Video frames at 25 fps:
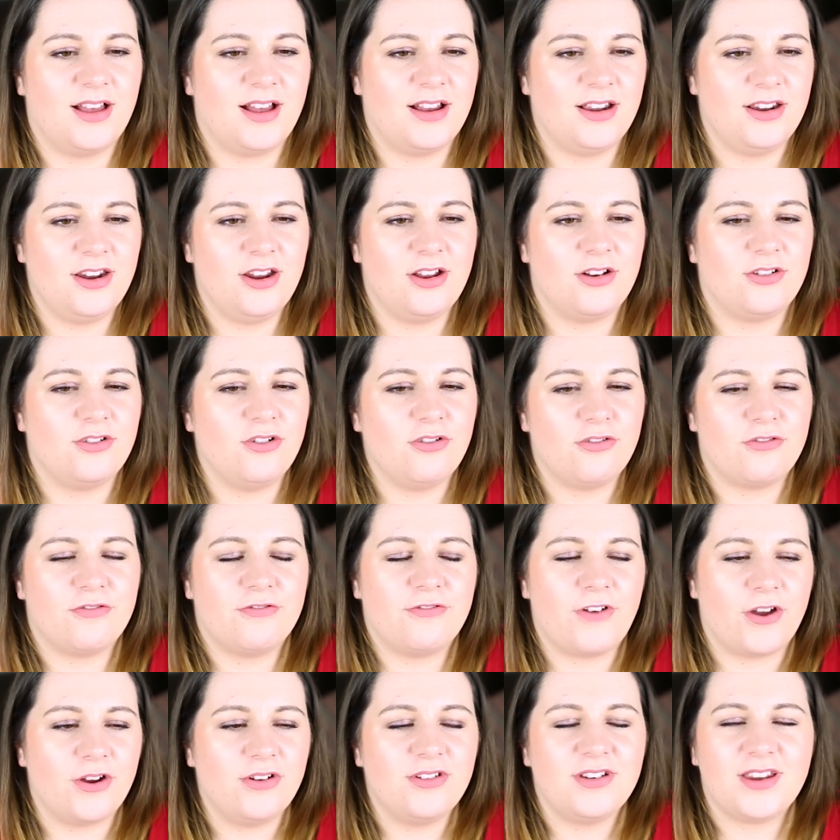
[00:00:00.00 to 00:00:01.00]
I don't know, not
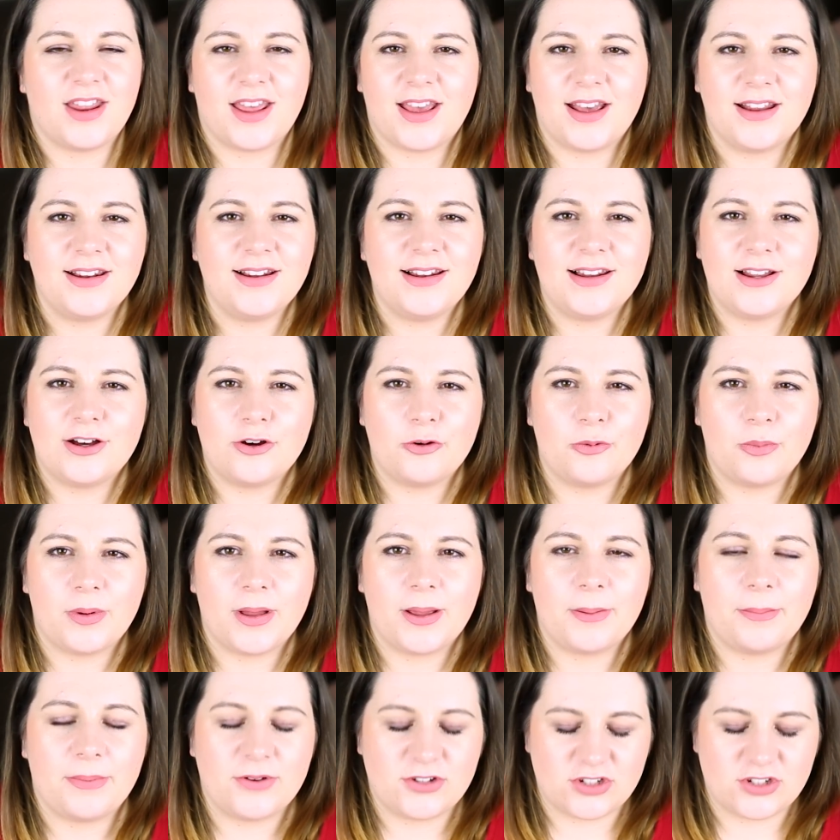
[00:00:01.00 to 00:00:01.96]
phoned it in a little bit,